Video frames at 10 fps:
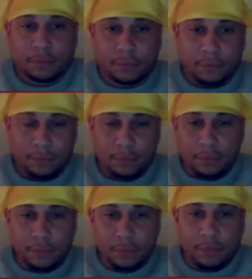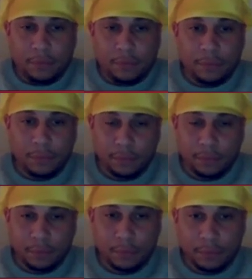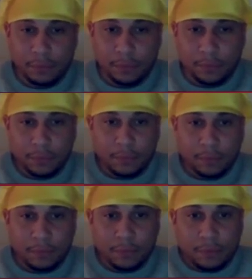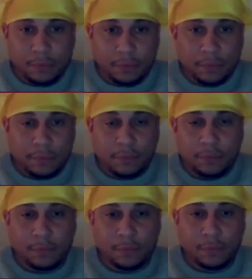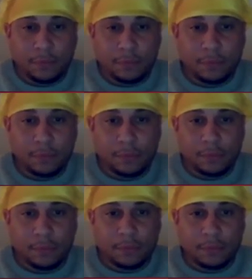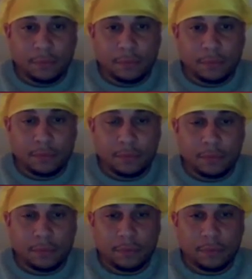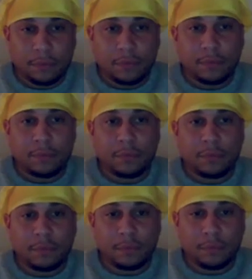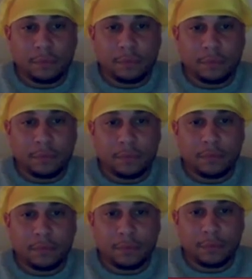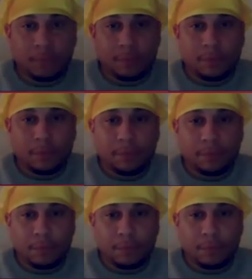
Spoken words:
(silent)